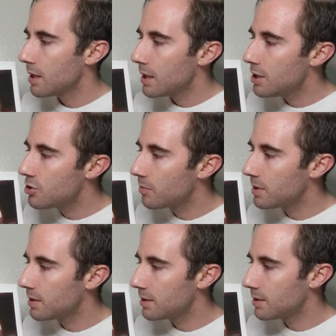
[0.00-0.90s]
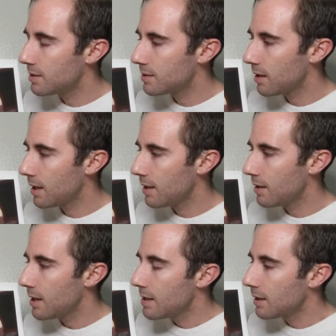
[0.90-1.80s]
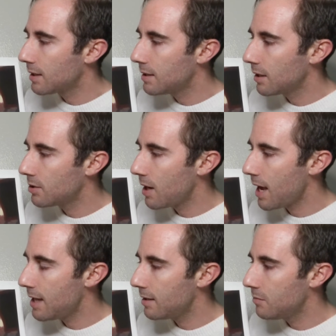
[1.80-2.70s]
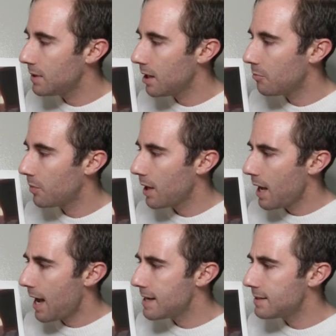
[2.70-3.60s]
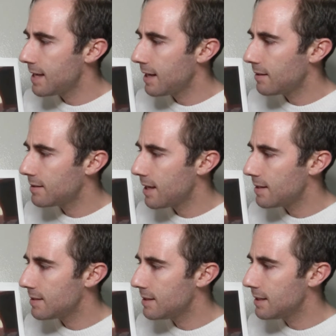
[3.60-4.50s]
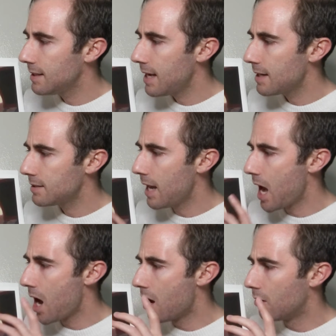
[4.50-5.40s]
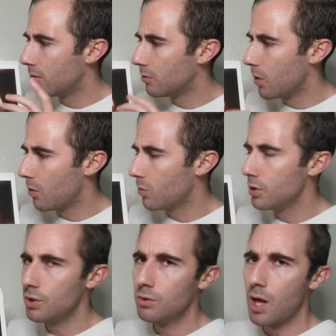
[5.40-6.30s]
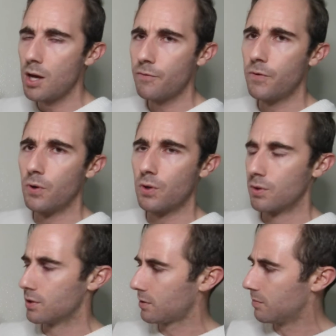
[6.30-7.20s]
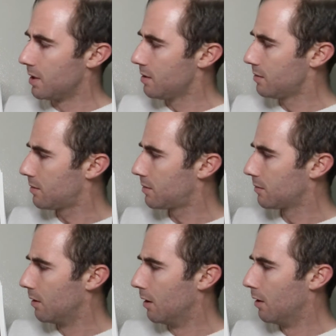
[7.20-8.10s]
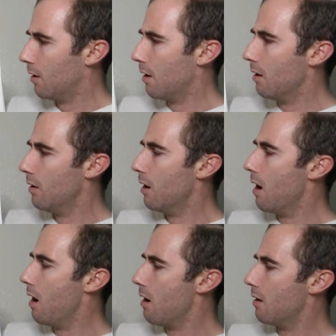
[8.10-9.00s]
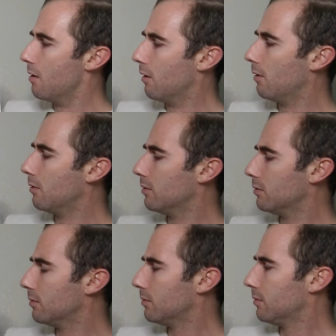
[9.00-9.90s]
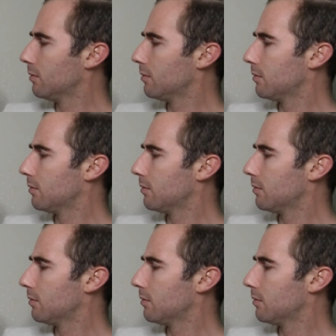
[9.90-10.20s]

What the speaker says: He jumped into his sleigh. The conductor handed me up. I sat on Santa's knee and he asked, "Now, what would you like for Christmas?" Ho, ho, ho!